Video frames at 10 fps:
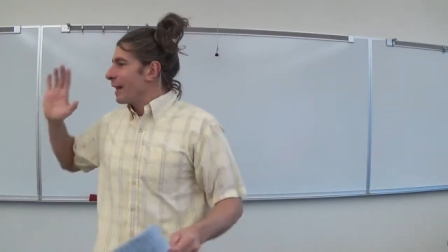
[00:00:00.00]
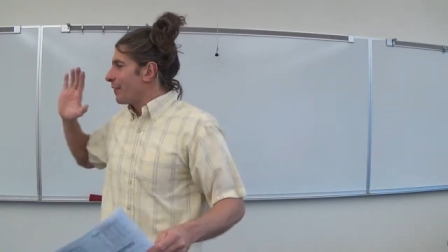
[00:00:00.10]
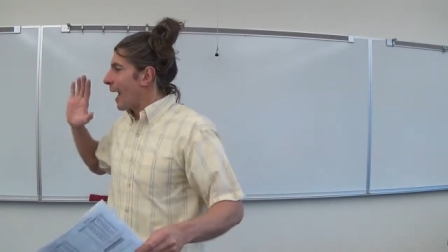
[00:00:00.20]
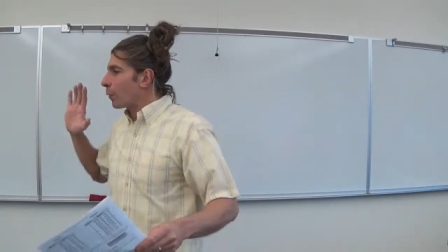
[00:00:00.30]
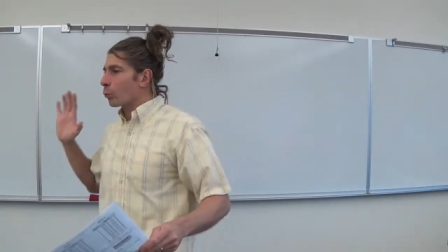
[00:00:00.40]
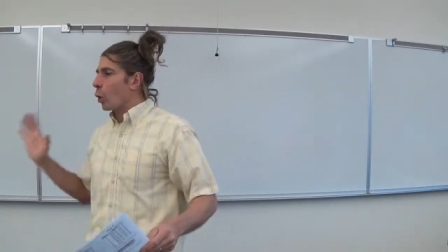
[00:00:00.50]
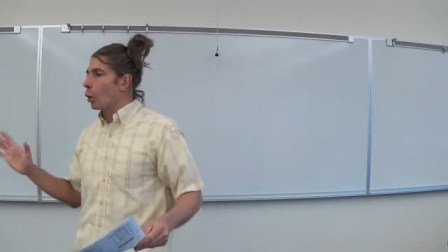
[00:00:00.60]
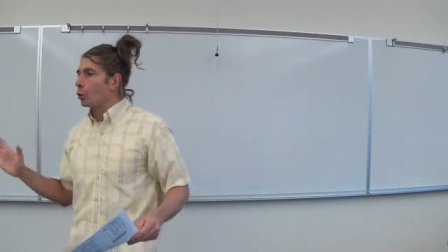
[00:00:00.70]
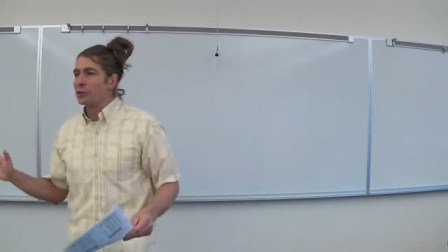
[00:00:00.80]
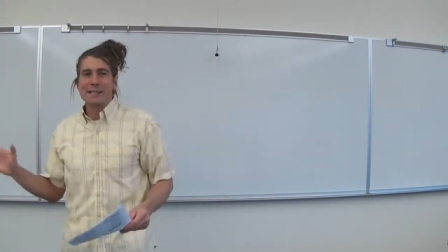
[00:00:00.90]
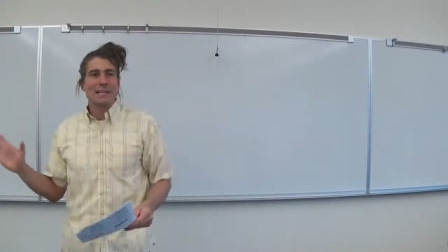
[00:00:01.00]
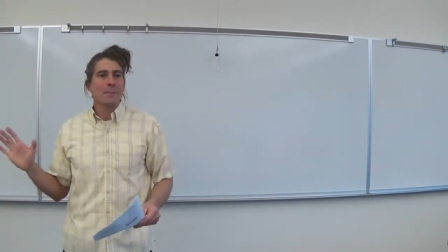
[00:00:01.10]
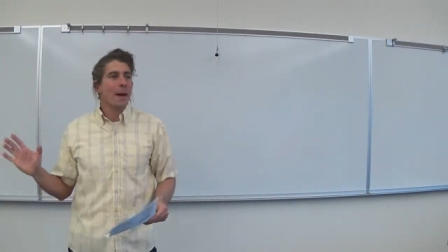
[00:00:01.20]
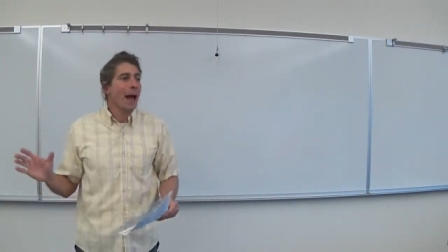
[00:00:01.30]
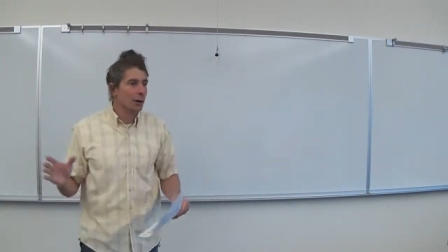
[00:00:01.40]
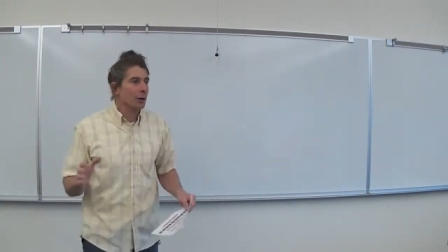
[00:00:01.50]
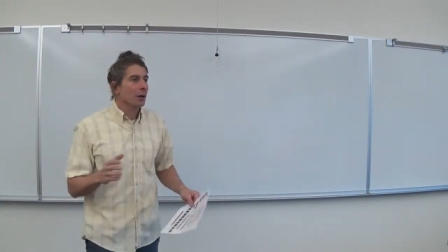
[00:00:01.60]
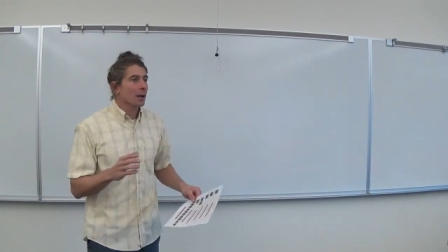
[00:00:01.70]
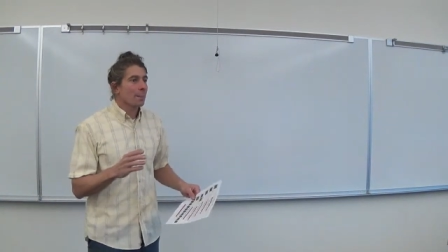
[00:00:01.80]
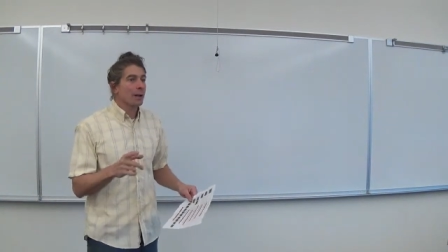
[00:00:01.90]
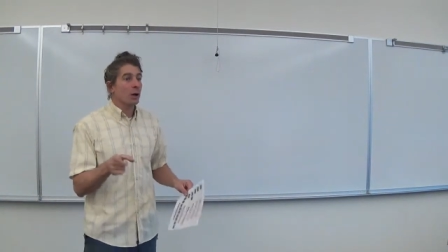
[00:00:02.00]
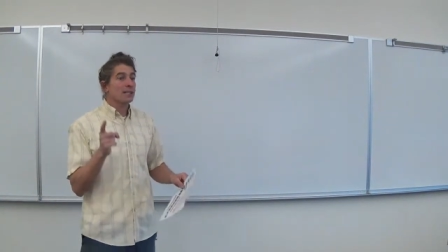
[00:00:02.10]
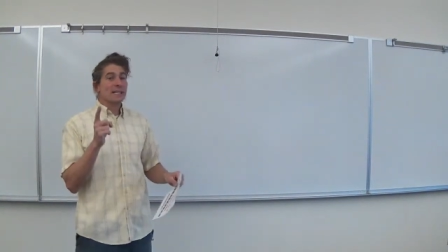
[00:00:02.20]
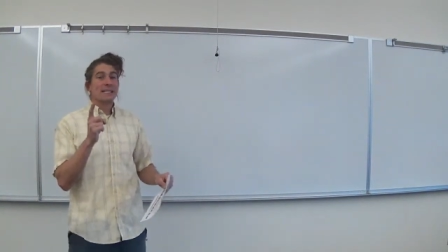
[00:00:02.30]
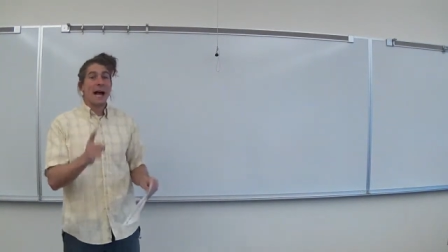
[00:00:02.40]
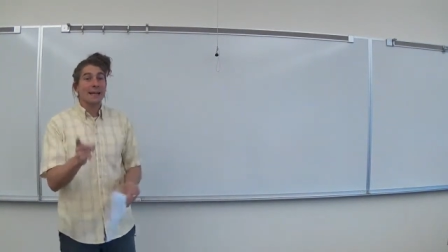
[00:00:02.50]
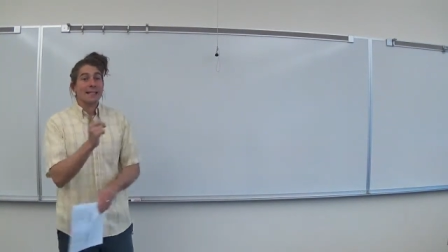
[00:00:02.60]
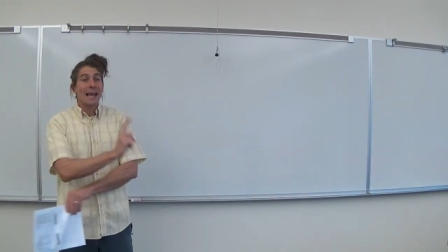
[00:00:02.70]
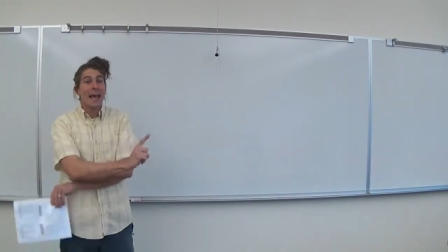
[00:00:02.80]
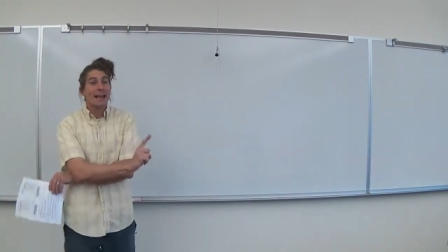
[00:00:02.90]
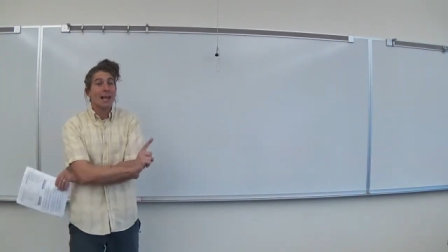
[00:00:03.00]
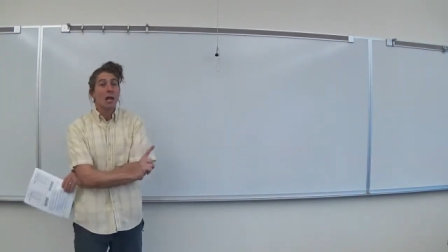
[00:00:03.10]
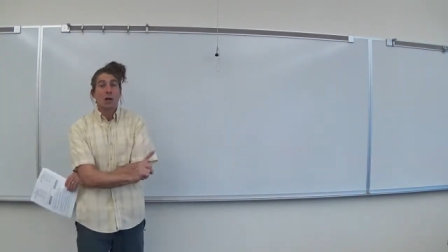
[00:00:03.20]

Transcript: That roll doesn't matter because it's not a 10